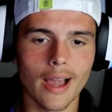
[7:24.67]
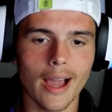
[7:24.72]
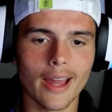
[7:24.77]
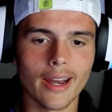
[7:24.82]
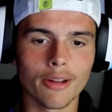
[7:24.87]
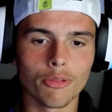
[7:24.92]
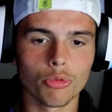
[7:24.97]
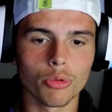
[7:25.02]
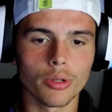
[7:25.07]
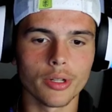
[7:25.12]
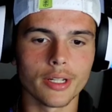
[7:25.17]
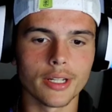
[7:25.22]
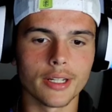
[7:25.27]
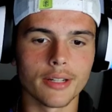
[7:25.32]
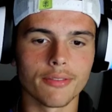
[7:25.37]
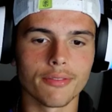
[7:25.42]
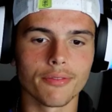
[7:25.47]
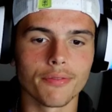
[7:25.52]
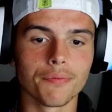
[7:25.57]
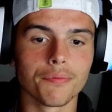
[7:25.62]
I didn't
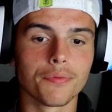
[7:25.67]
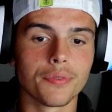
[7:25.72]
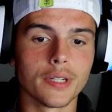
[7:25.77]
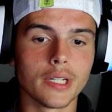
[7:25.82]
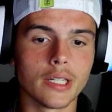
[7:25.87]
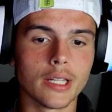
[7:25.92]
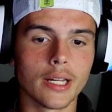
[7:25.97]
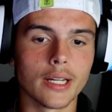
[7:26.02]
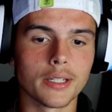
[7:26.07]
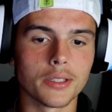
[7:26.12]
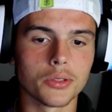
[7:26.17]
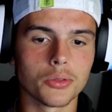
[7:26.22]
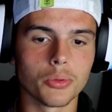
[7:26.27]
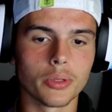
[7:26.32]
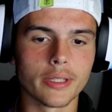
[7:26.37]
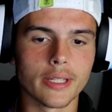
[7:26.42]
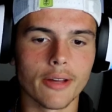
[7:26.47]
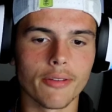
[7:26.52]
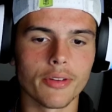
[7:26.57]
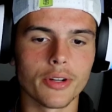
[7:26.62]
really feel like
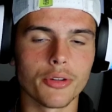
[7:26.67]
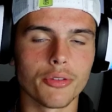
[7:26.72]
doing that